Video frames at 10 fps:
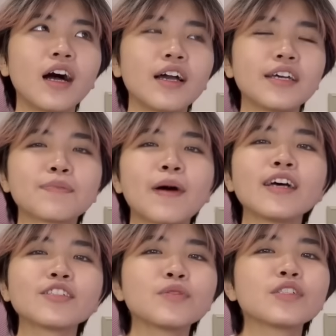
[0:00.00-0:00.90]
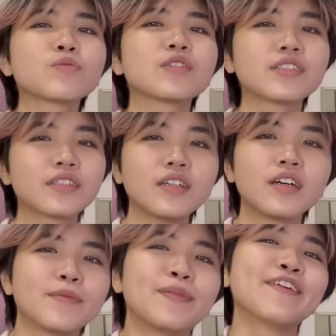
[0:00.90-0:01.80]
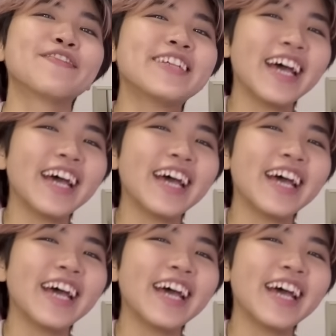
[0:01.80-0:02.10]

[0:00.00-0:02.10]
His passwords were still her birthday.